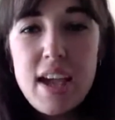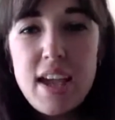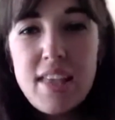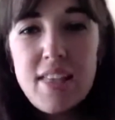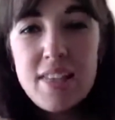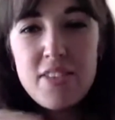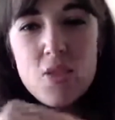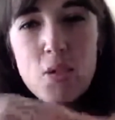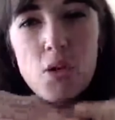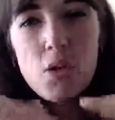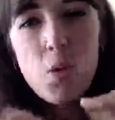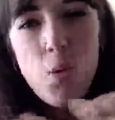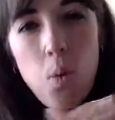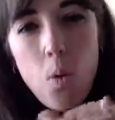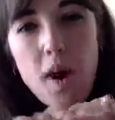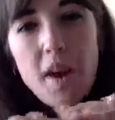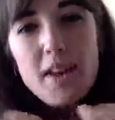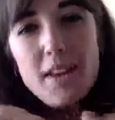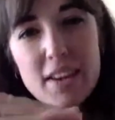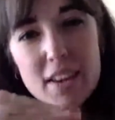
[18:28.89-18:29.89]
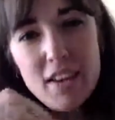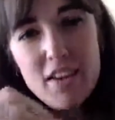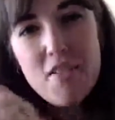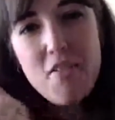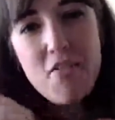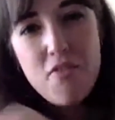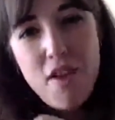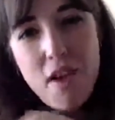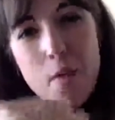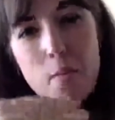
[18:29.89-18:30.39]
it's not quite going to
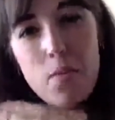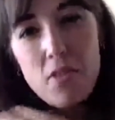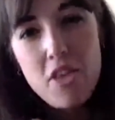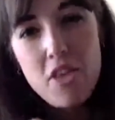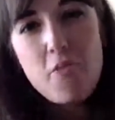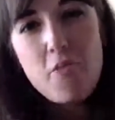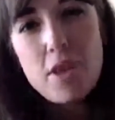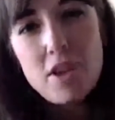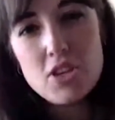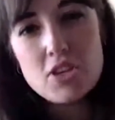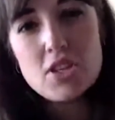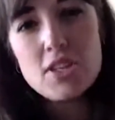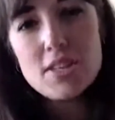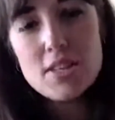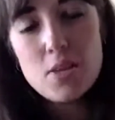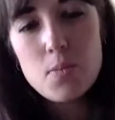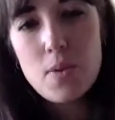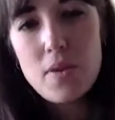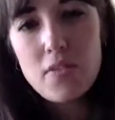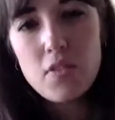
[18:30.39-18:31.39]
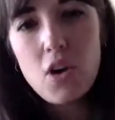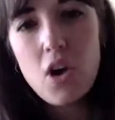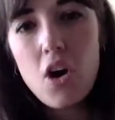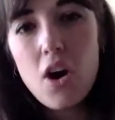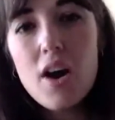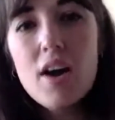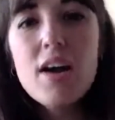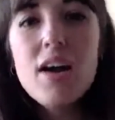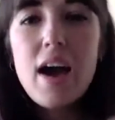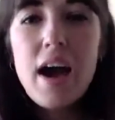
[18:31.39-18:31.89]
fit with the species that we've
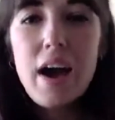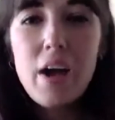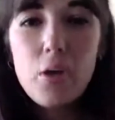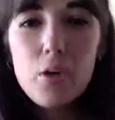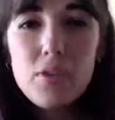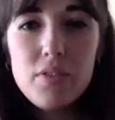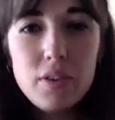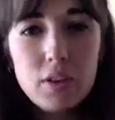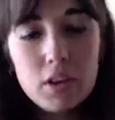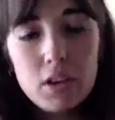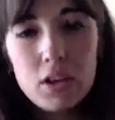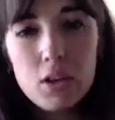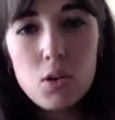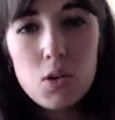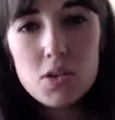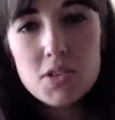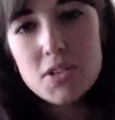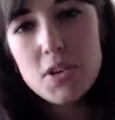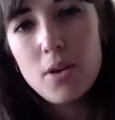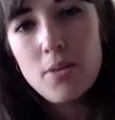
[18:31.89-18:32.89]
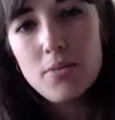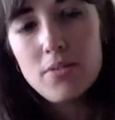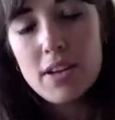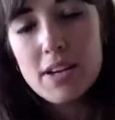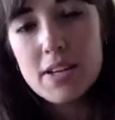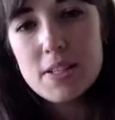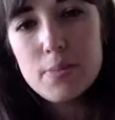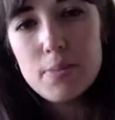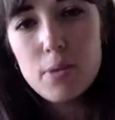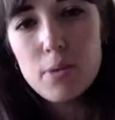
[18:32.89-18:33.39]
got, and often can cause
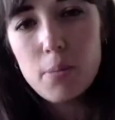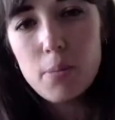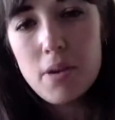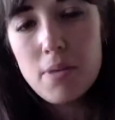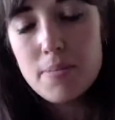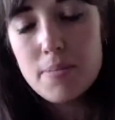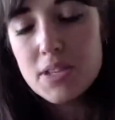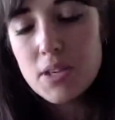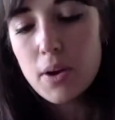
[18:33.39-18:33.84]
conflict and problems.